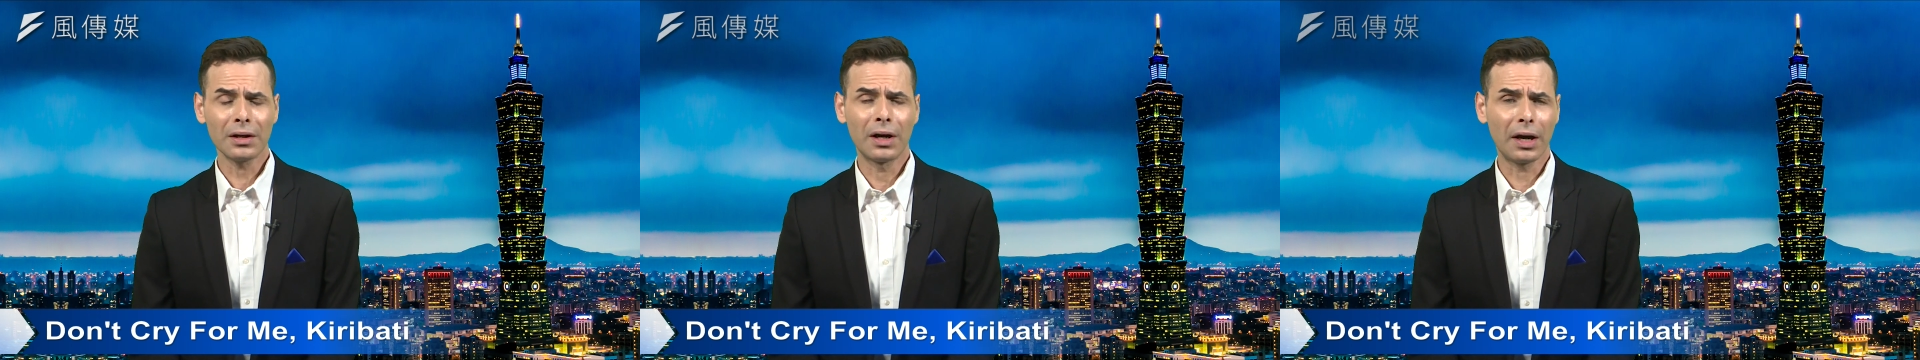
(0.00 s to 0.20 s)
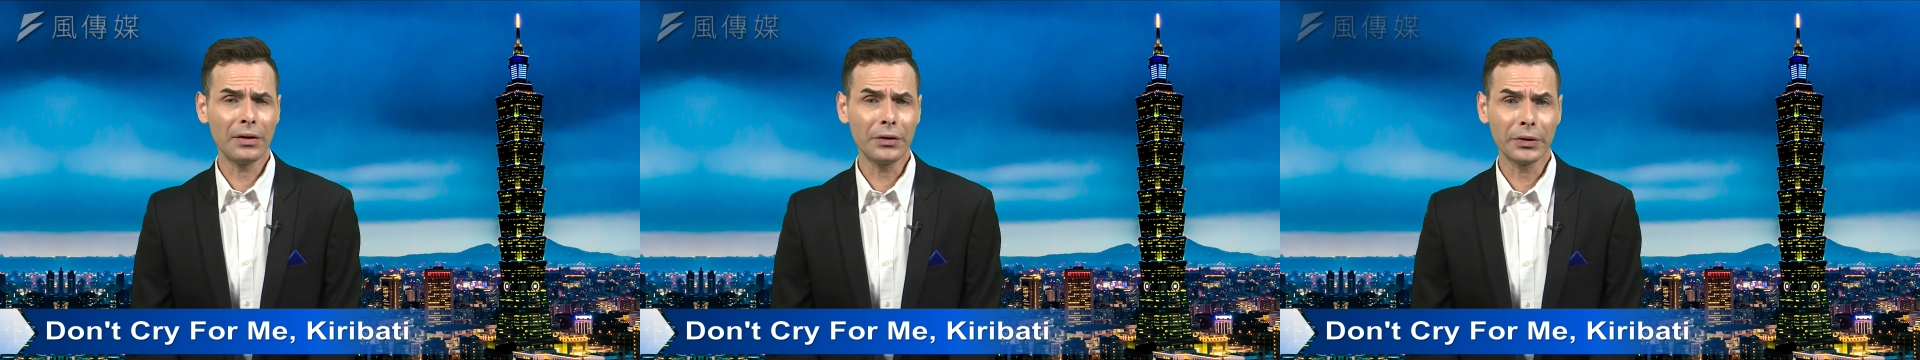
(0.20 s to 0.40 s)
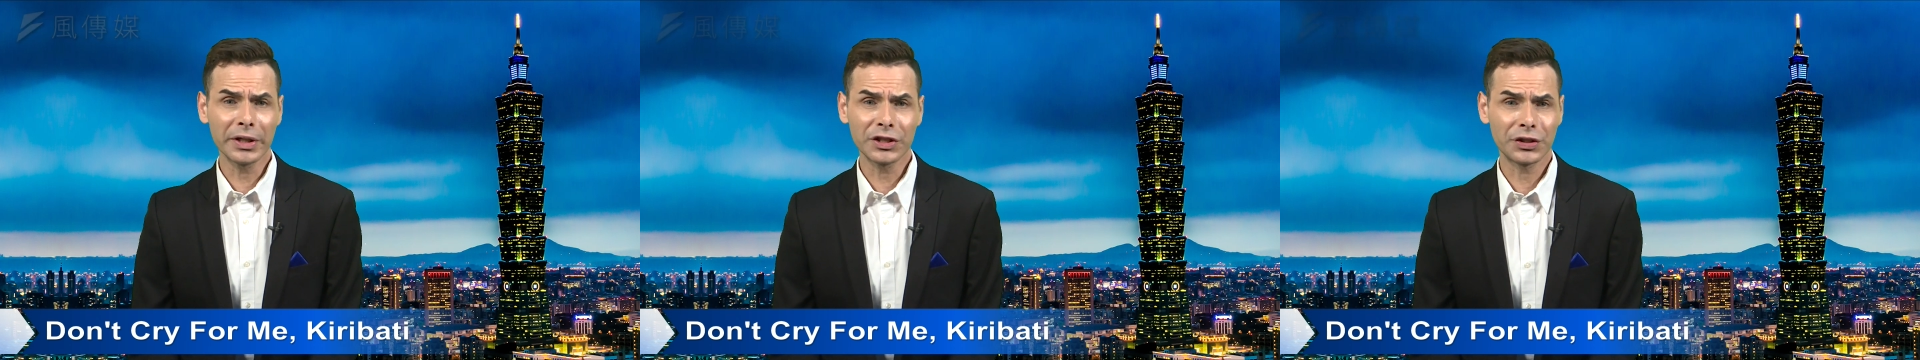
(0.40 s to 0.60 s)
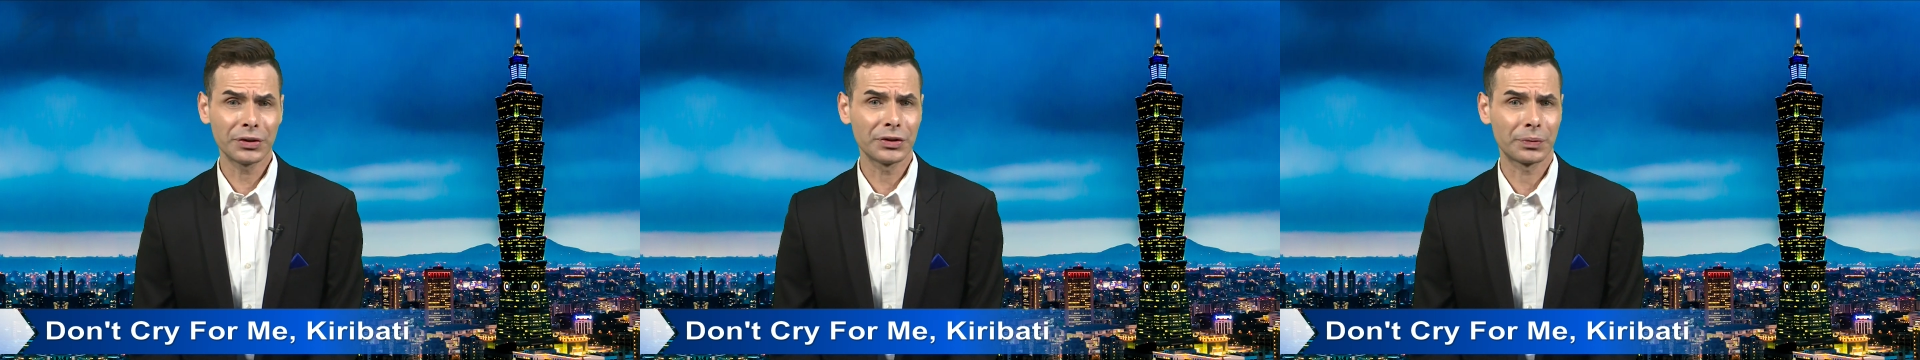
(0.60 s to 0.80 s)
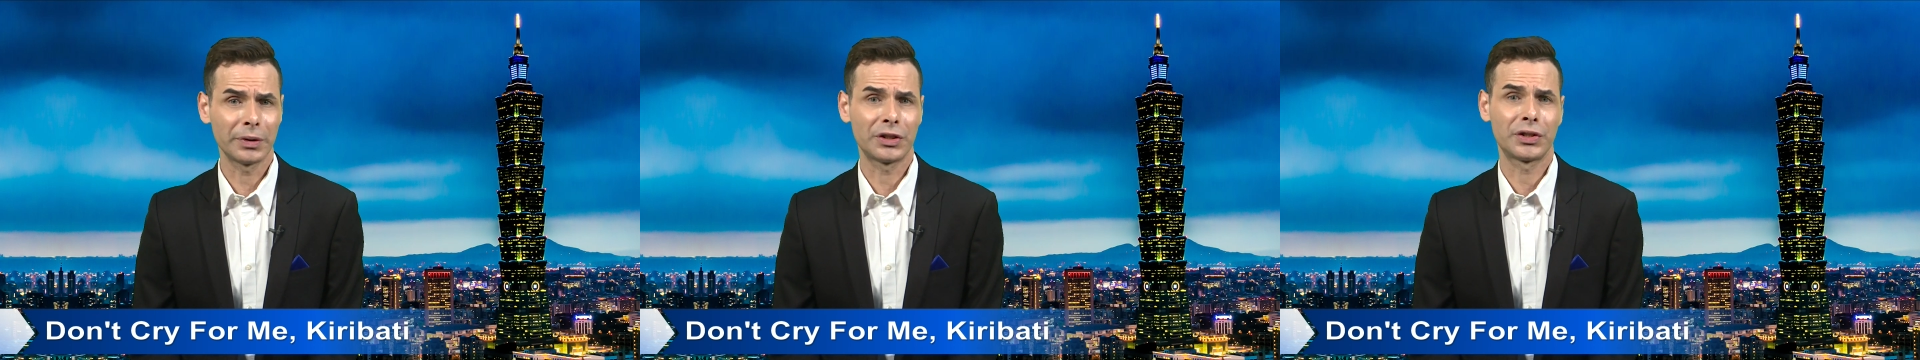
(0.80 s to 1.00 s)
Other
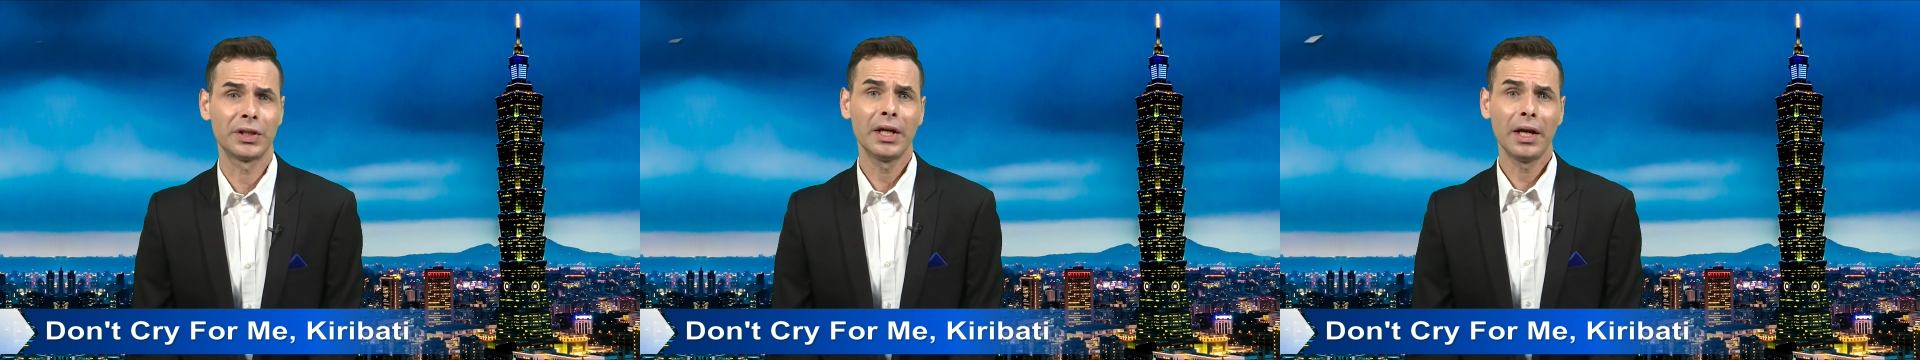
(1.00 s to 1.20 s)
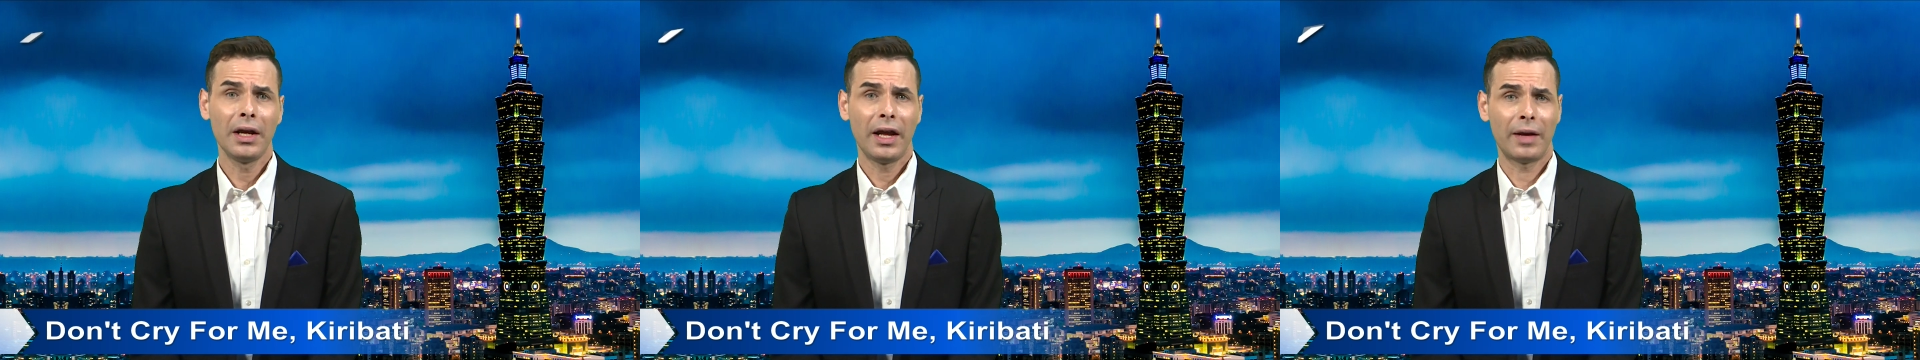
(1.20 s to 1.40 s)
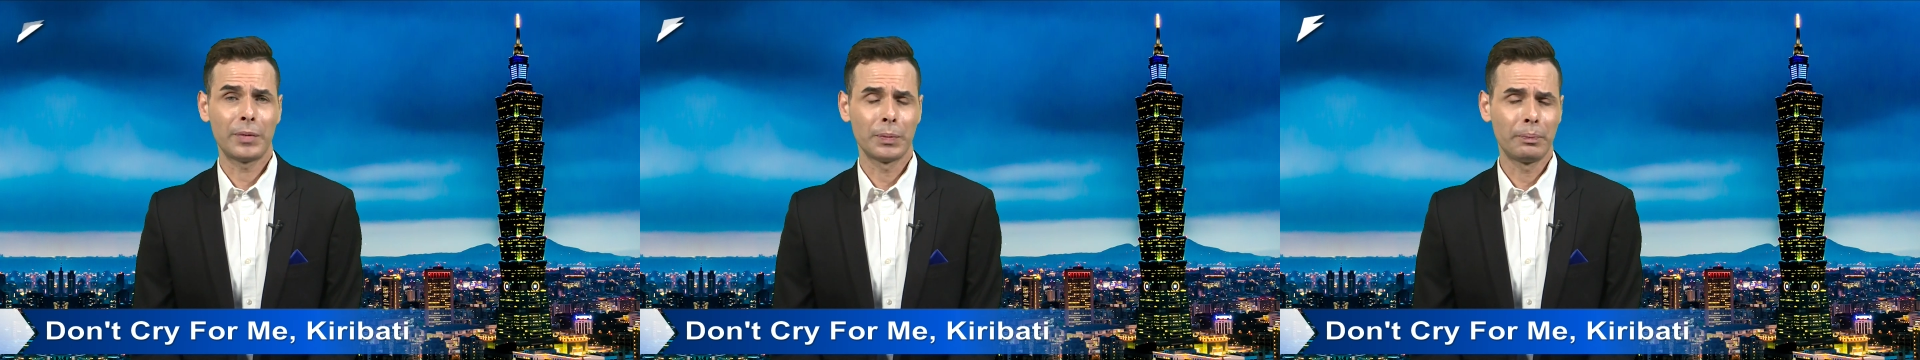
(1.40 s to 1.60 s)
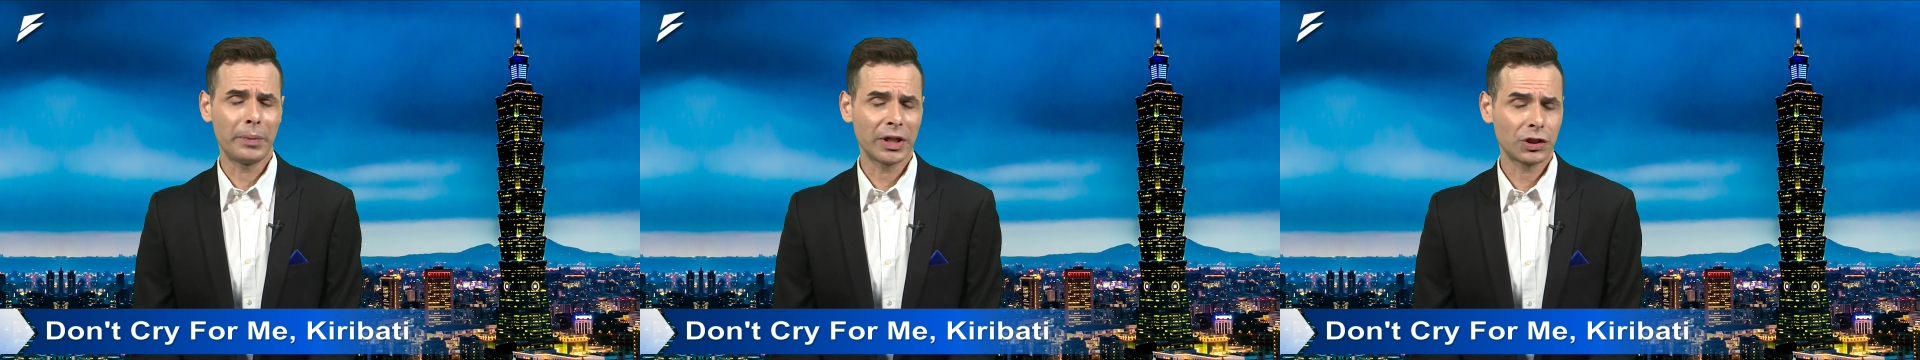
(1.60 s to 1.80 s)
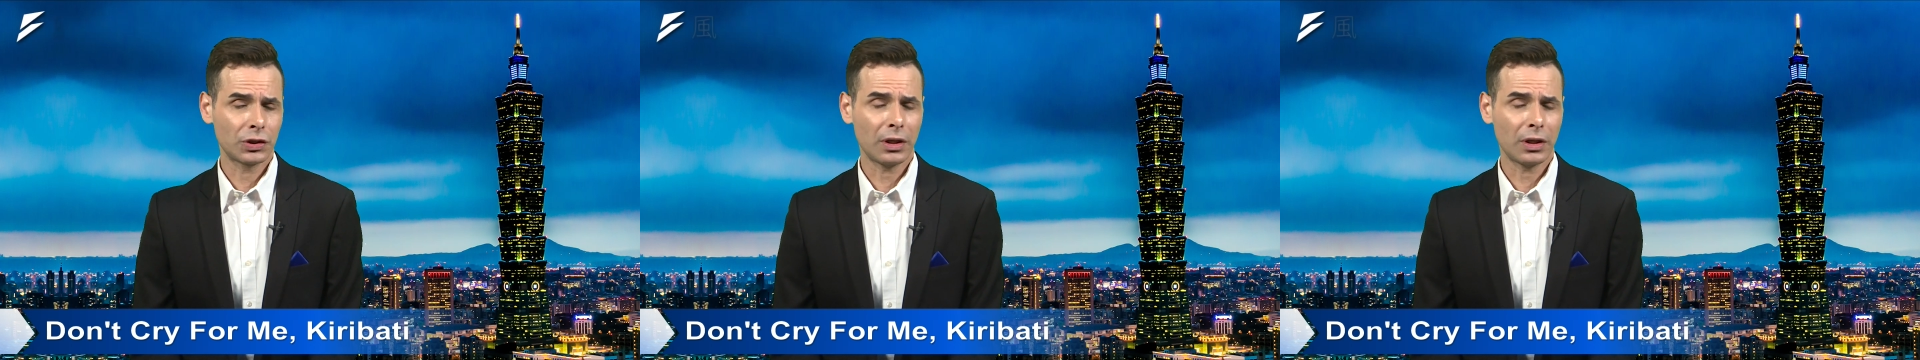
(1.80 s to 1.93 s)
issues which have been much